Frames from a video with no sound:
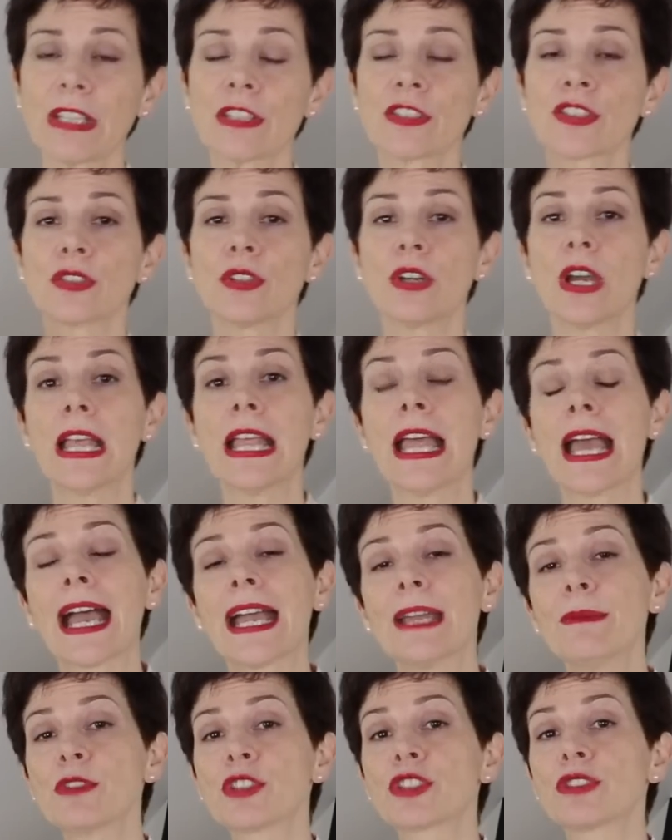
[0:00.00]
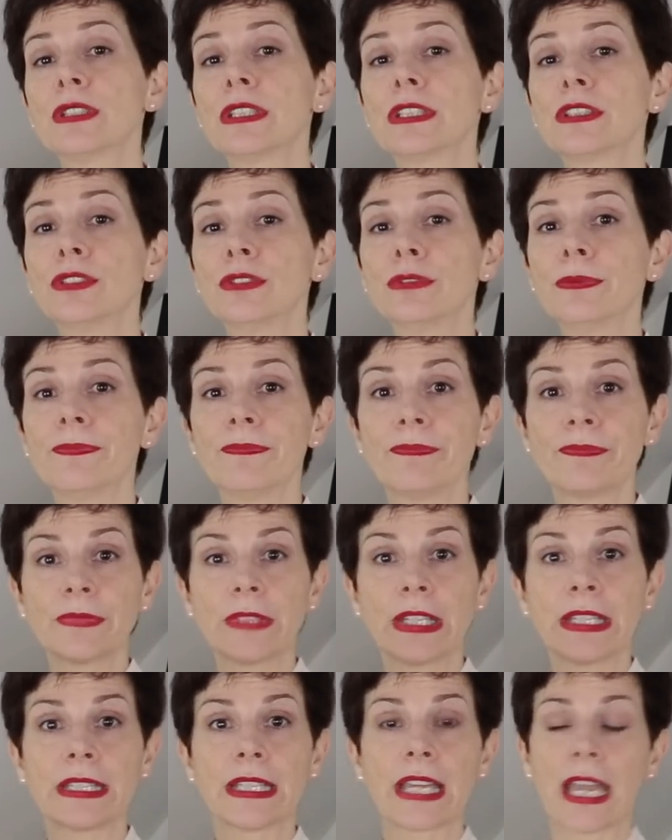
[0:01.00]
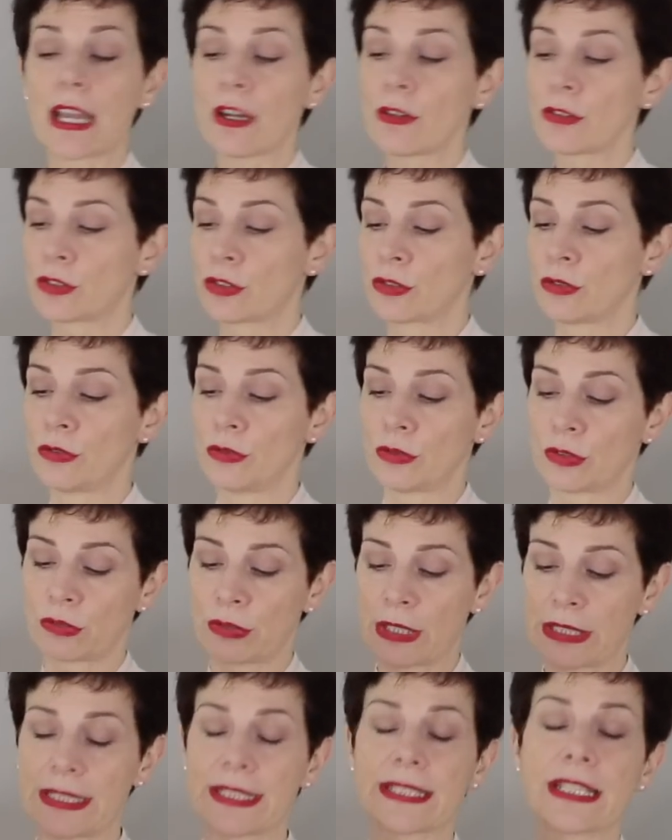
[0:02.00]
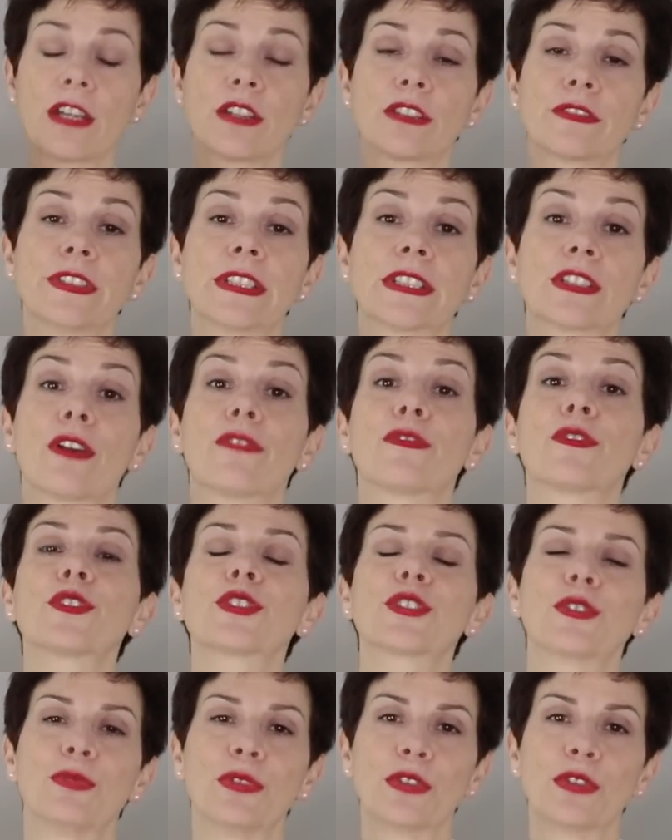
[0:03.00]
So I'm showing you how to create this outfit, of course,